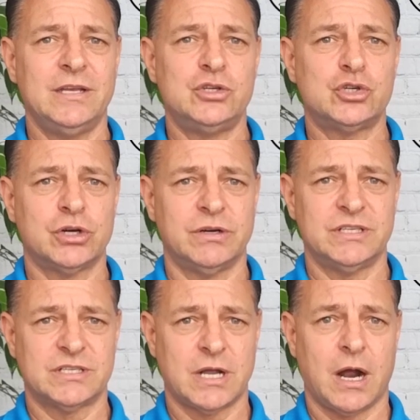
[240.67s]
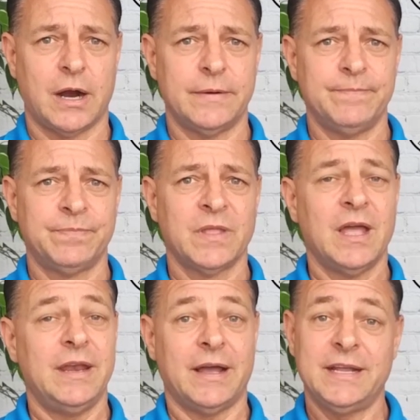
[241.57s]
insurance card.
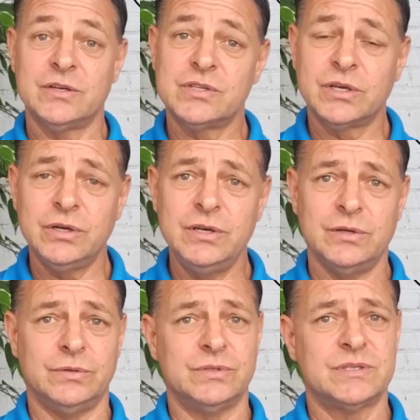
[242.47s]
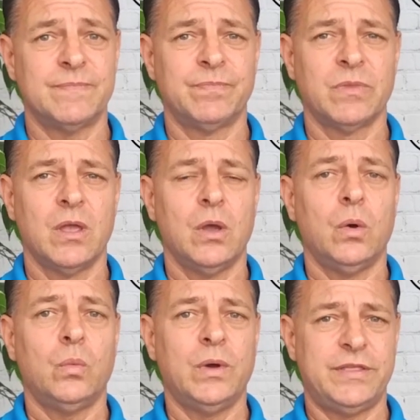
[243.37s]
Now here's the good news.
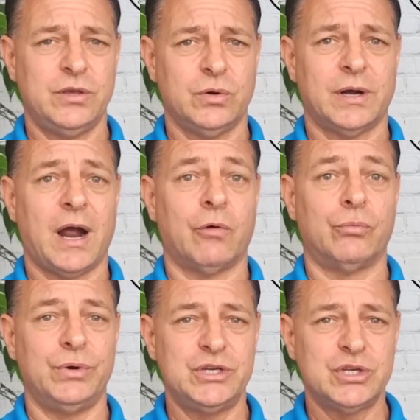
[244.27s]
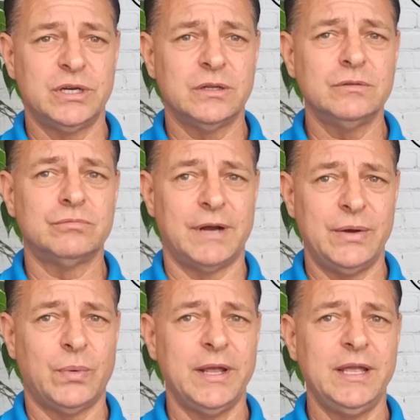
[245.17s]
With your original
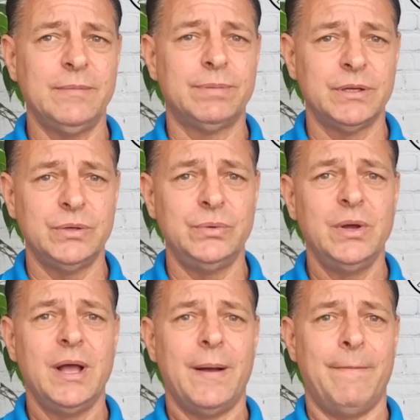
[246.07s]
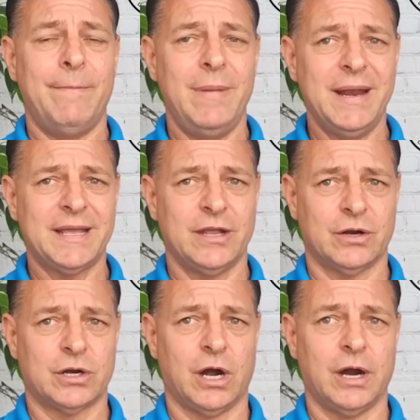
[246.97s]
red, white, and blue
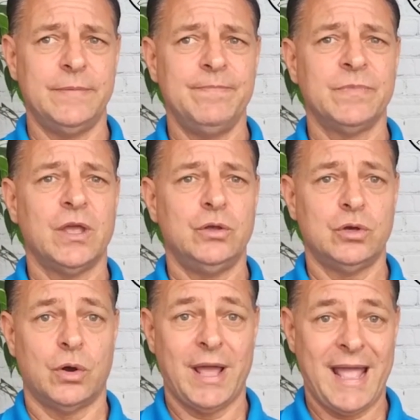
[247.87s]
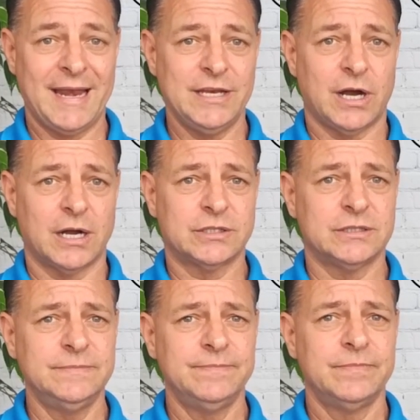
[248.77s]
Medicare card, you go to any
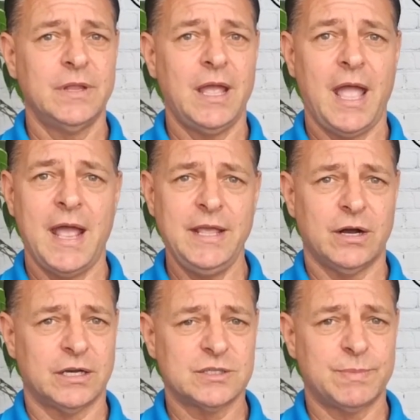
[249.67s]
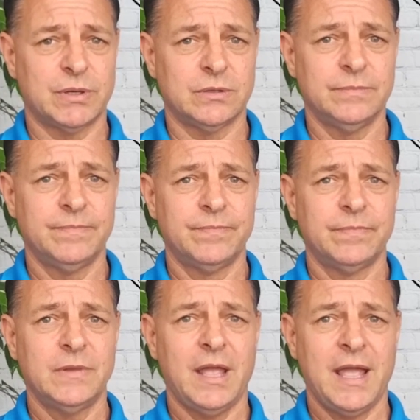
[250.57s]
doctor, any hospital,
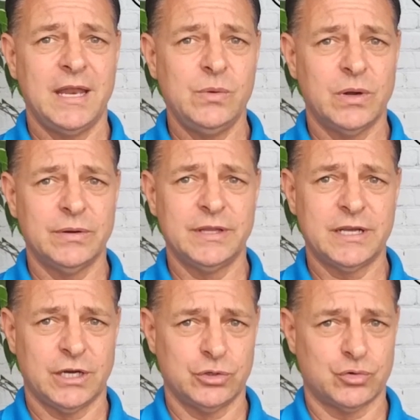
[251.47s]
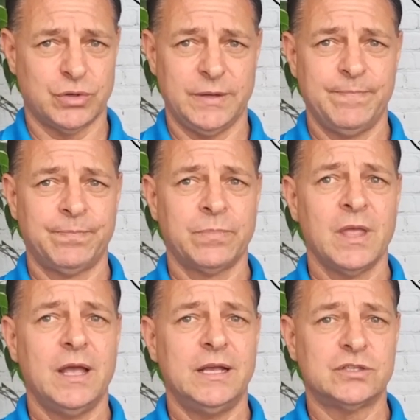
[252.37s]
anywhere in the country,
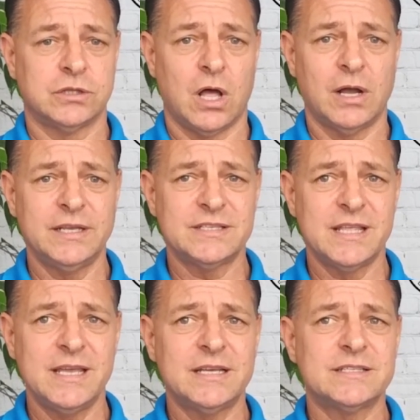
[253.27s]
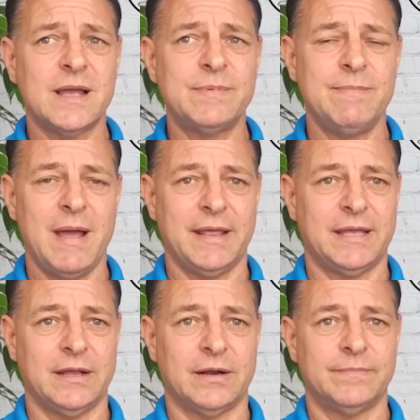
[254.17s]
as long as they accept
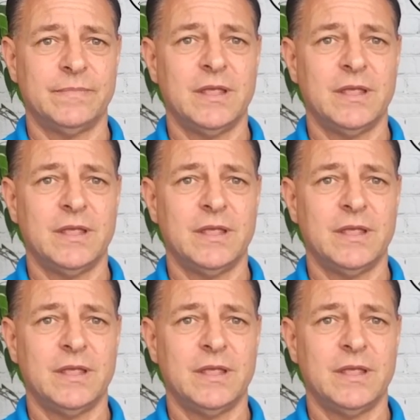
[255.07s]
Medicare,